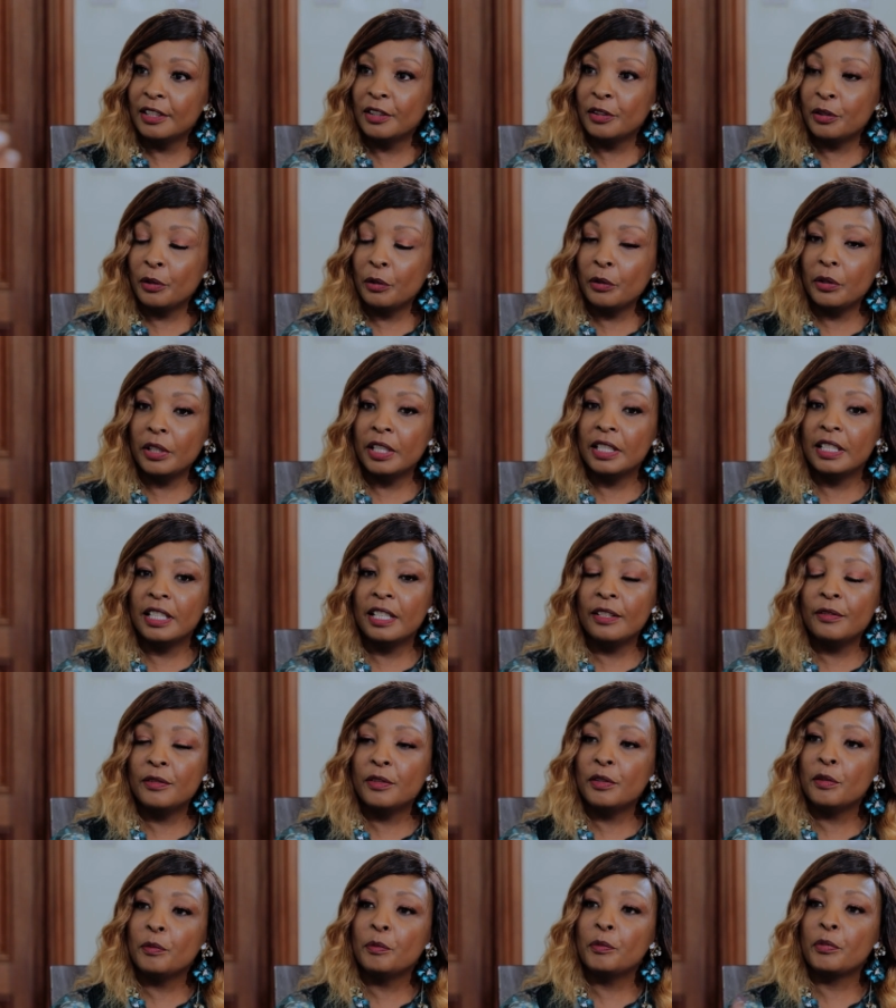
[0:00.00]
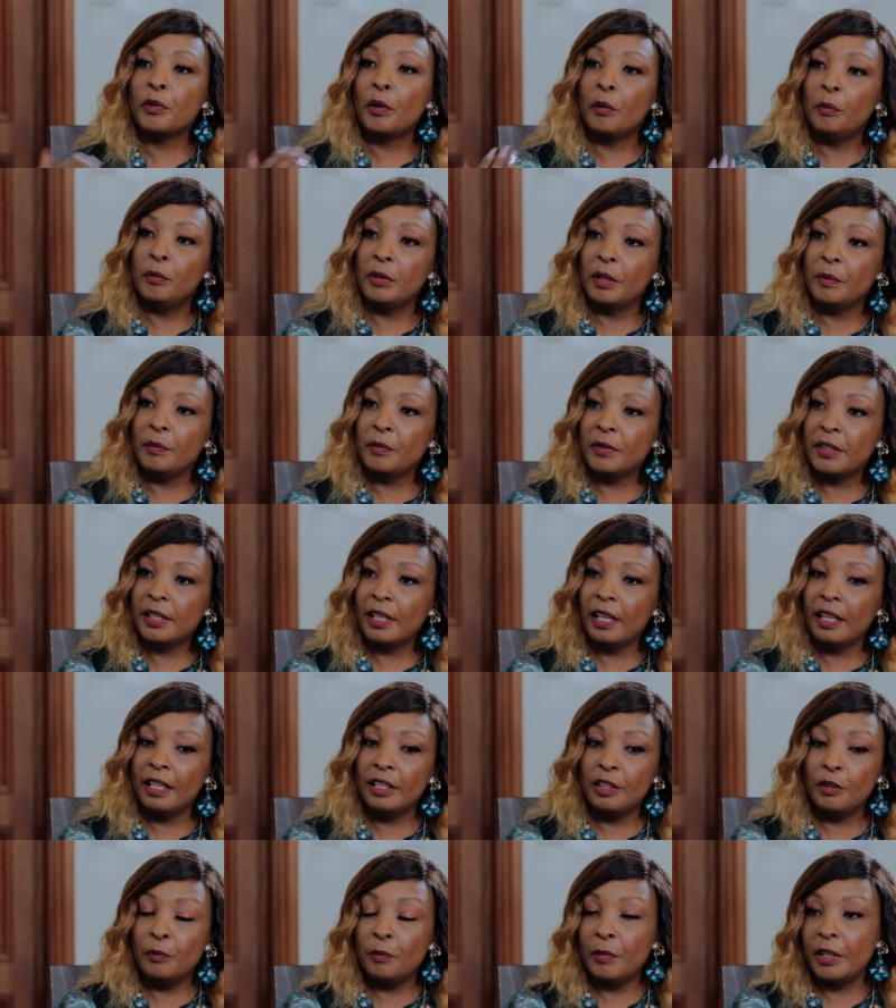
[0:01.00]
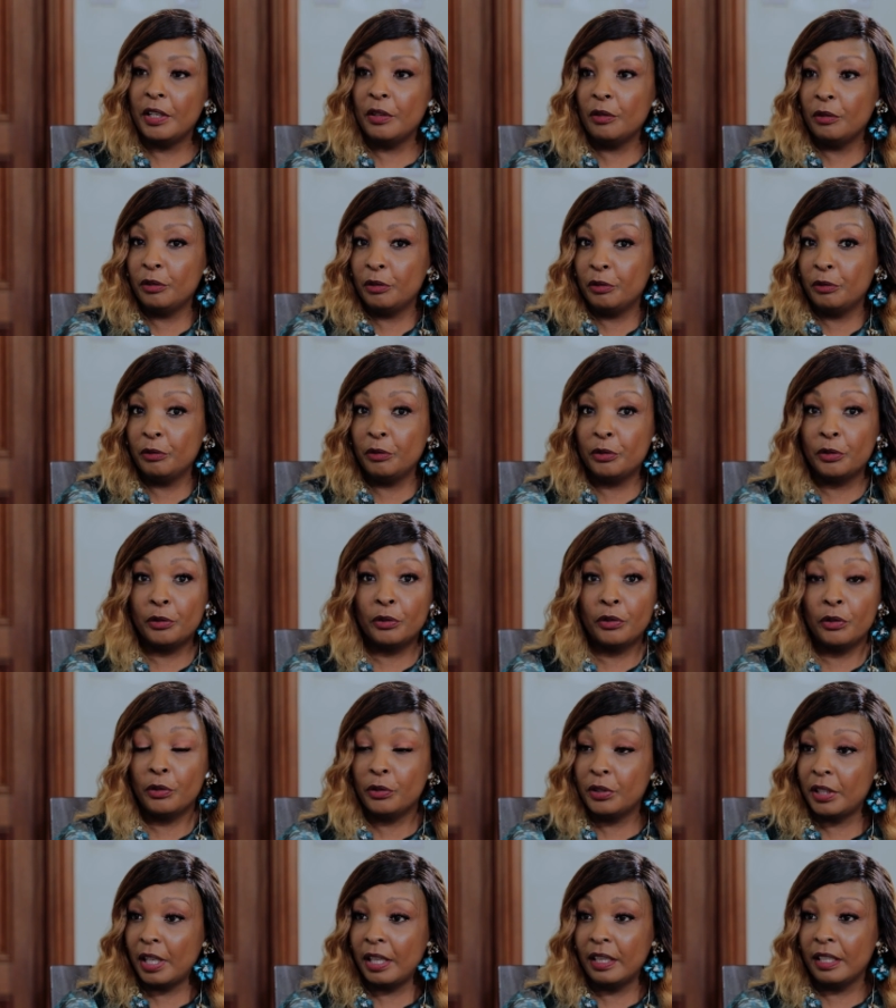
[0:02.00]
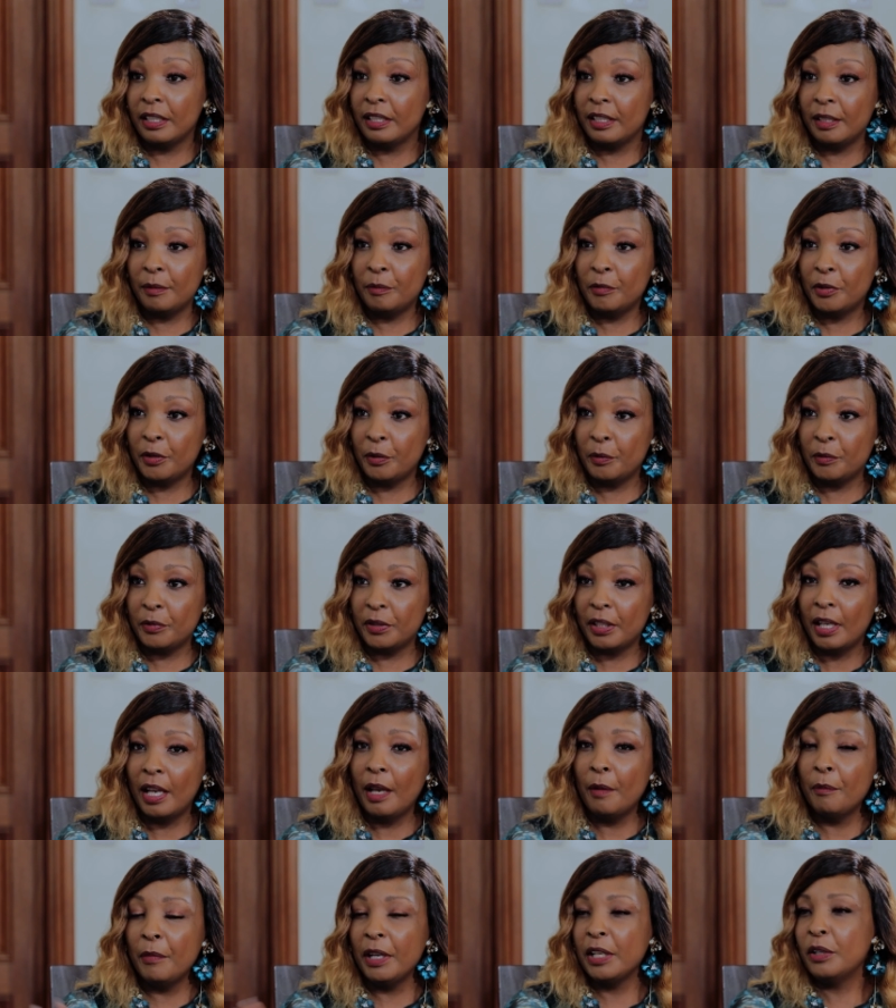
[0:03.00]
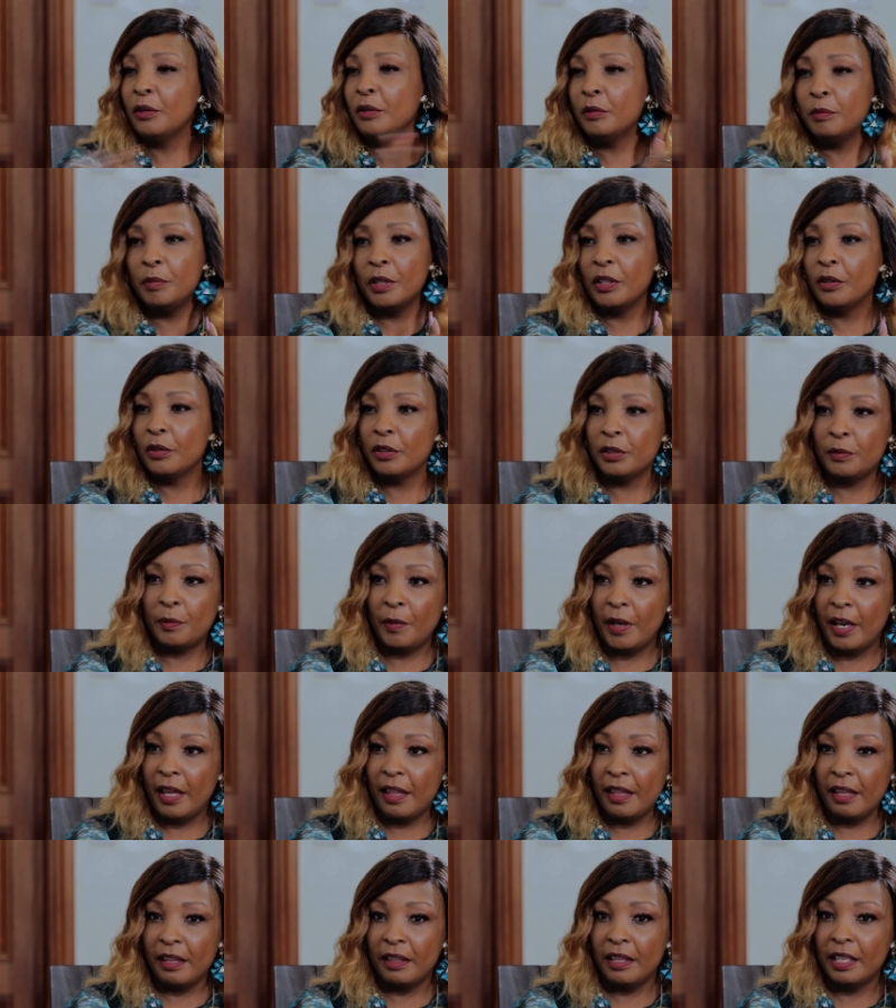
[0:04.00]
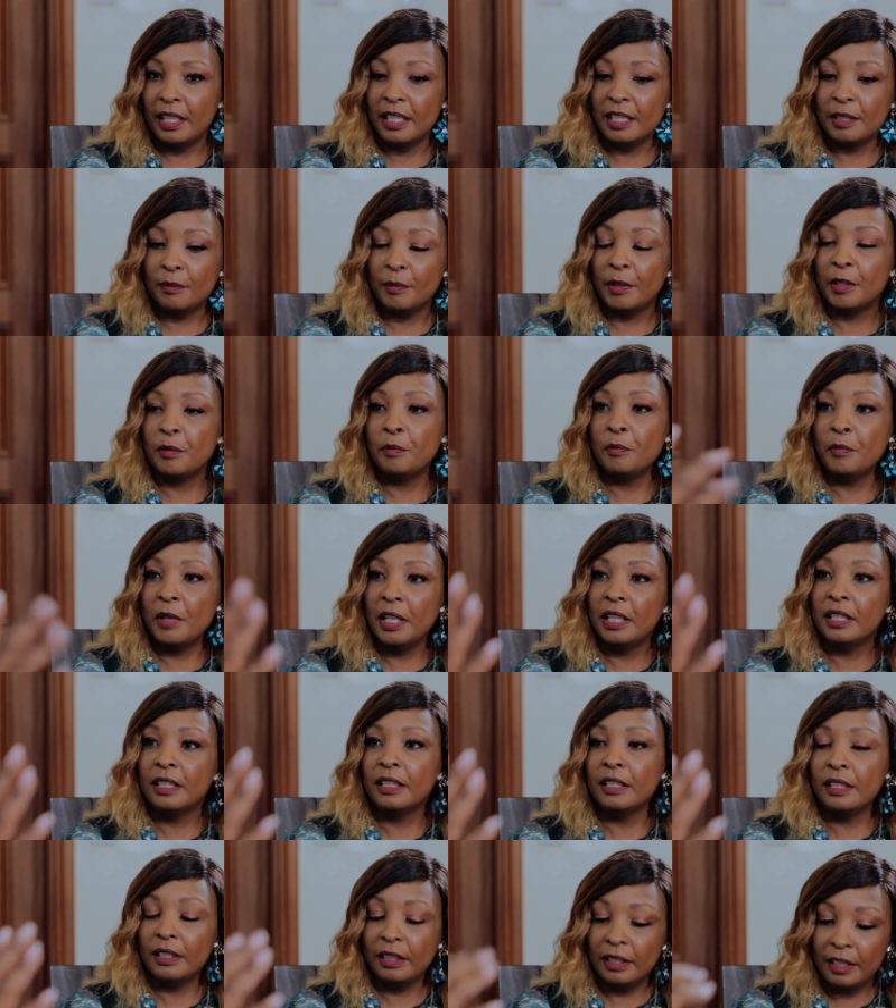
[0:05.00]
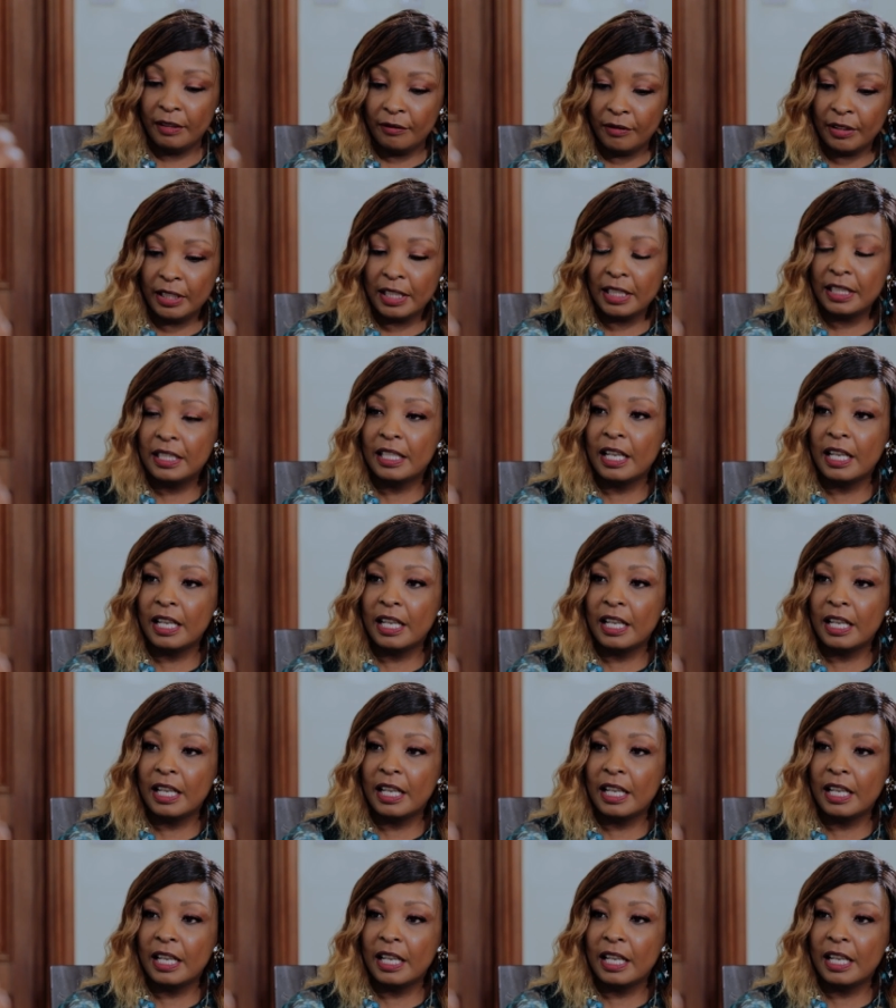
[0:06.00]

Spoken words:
So it gives you problems, and you may not know. So those are the symptoms. But it could be caused by other things. But milk, if it is